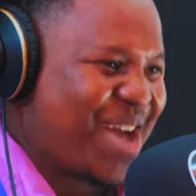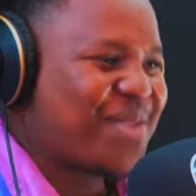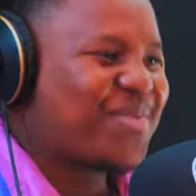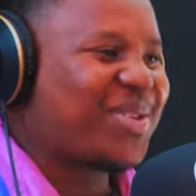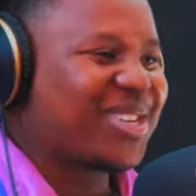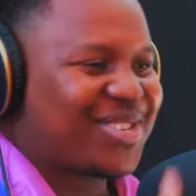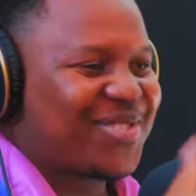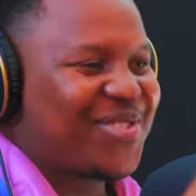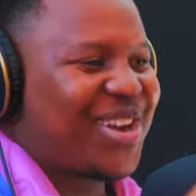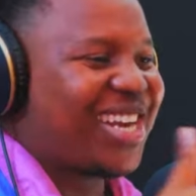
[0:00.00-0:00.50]
What's
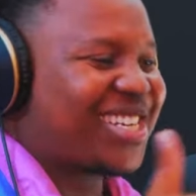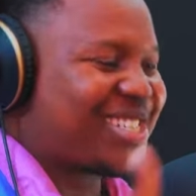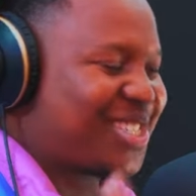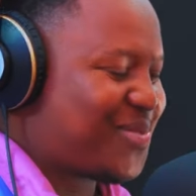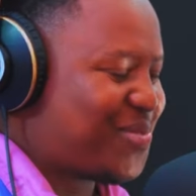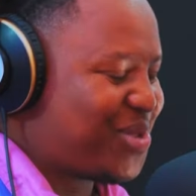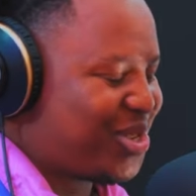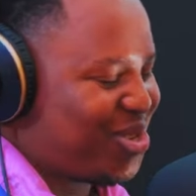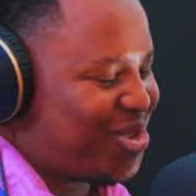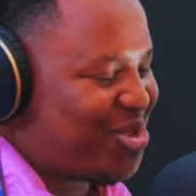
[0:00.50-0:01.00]
the relationship
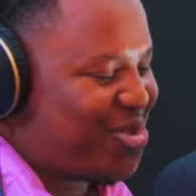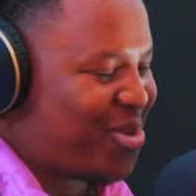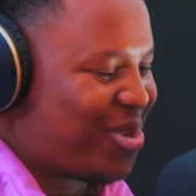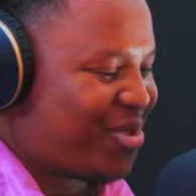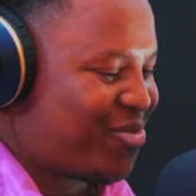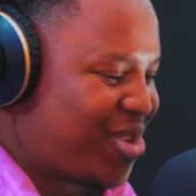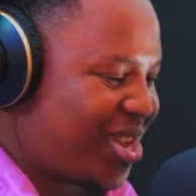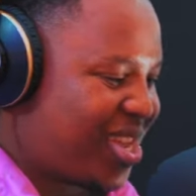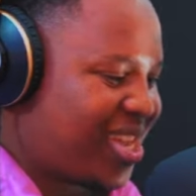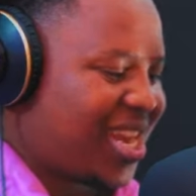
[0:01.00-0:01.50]
between you and
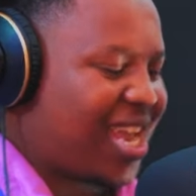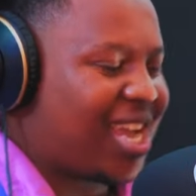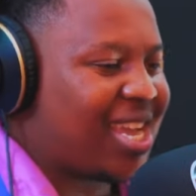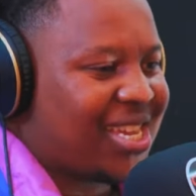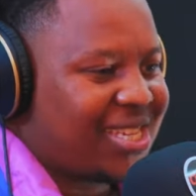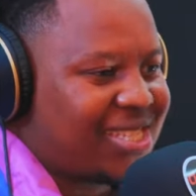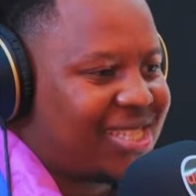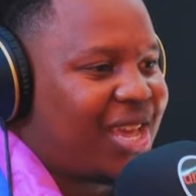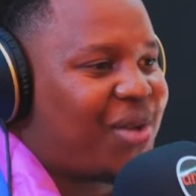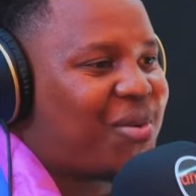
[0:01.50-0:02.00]
Ricky? Like,
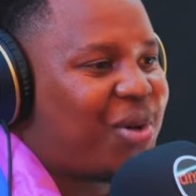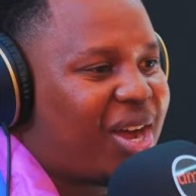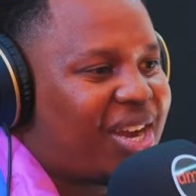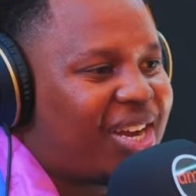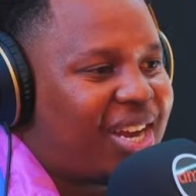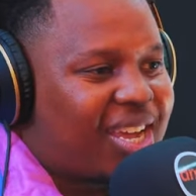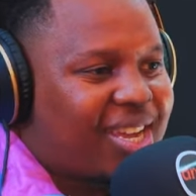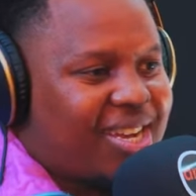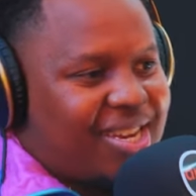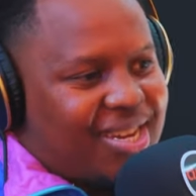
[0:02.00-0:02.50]
is there one like